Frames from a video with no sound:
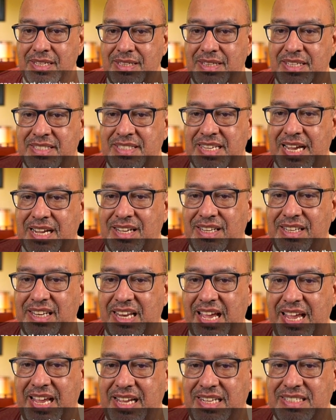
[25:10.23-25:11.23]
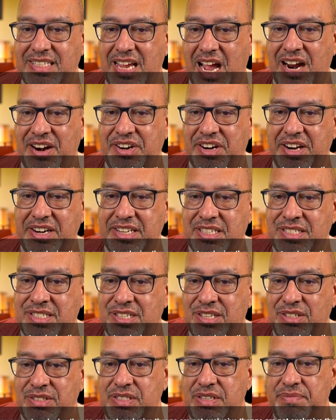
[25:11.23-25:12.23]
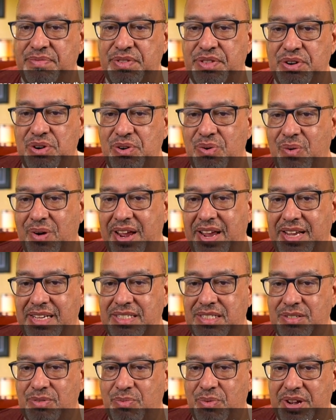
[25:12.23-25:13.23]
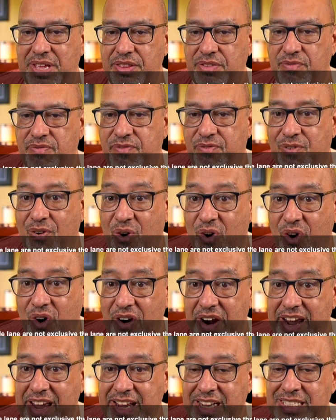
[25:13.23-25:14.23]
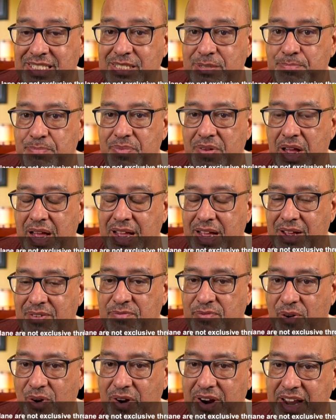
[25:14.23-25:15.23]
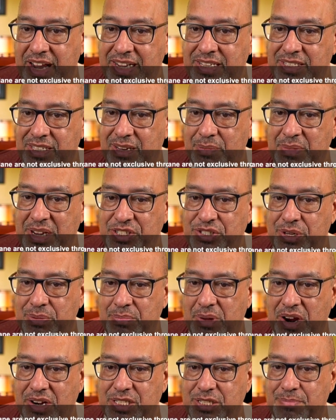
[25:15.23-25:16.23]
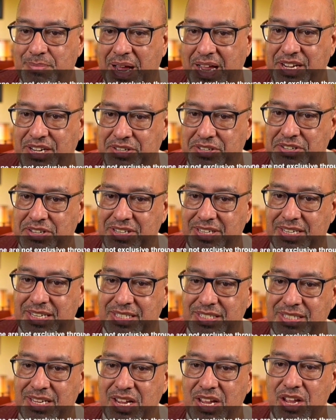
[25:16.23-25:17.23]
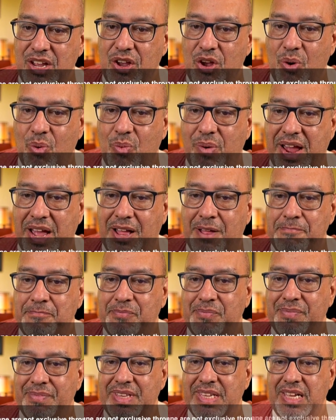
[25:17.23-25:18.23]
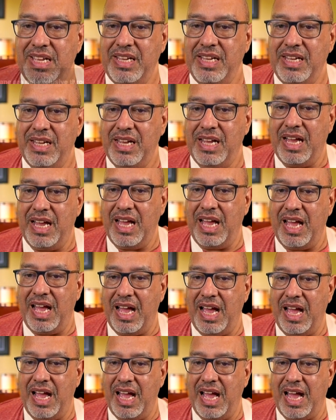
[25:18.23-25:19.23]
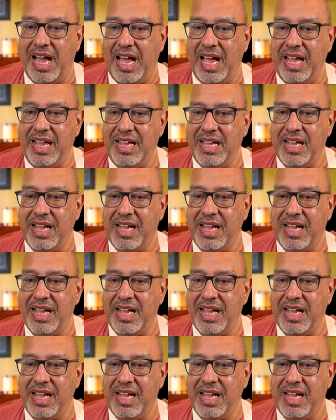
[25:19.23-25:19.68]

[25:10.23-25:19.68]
cycle lanes are not exclusive throughways with four exclamation marks. My goodness. Well, I